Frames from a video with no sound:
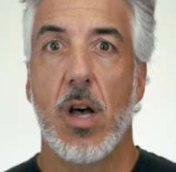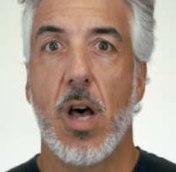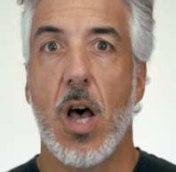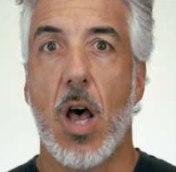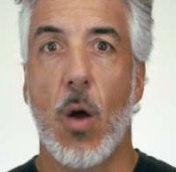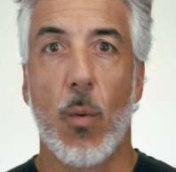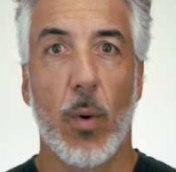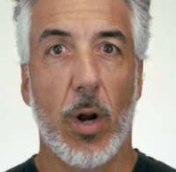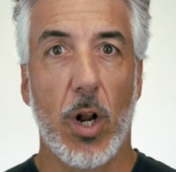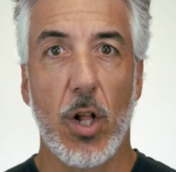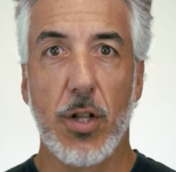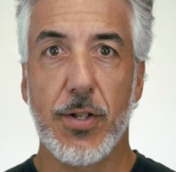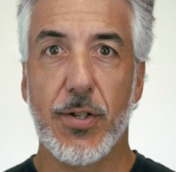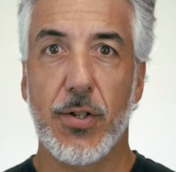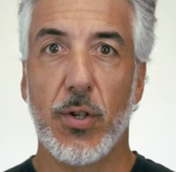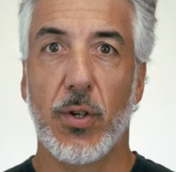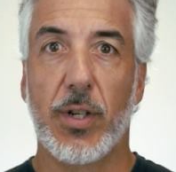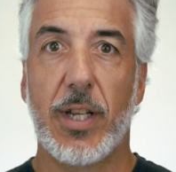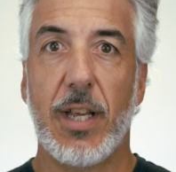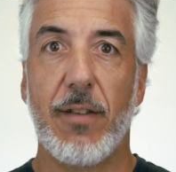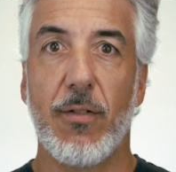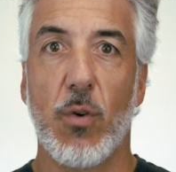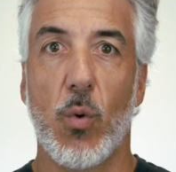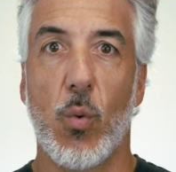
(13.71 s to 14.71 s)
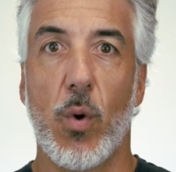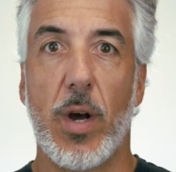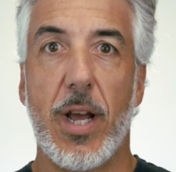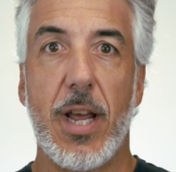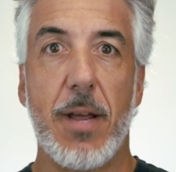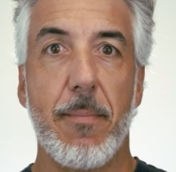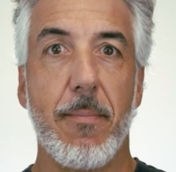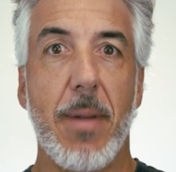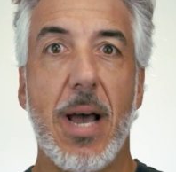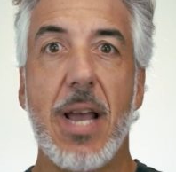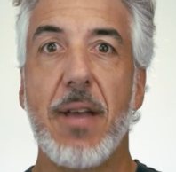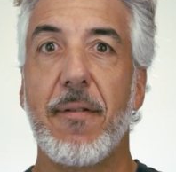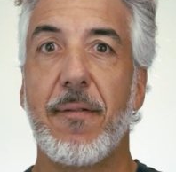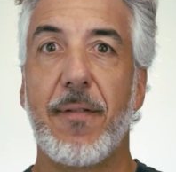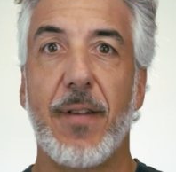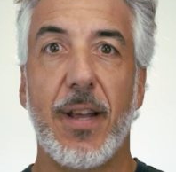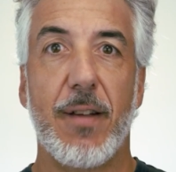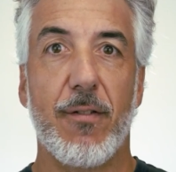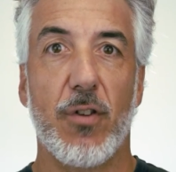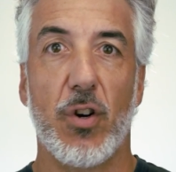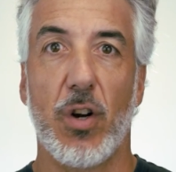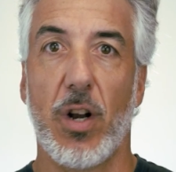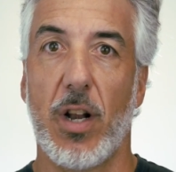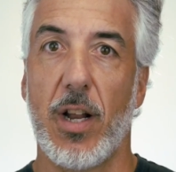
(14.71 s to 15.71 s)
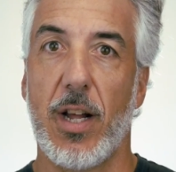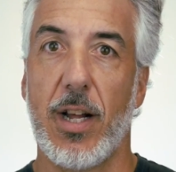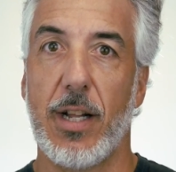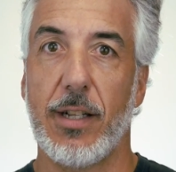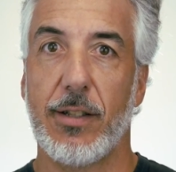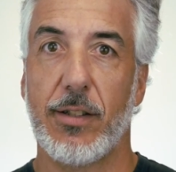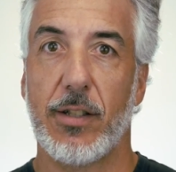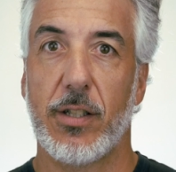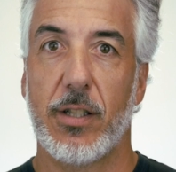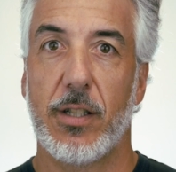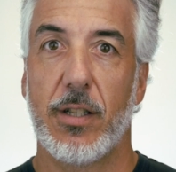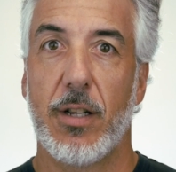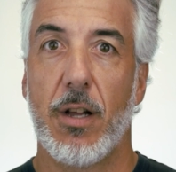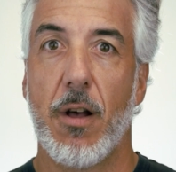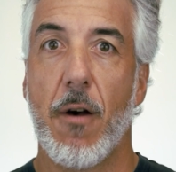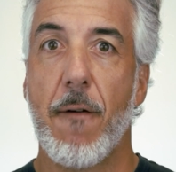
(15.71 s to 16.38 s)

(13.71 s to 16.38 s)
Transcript: I will also give away my favorite LUT.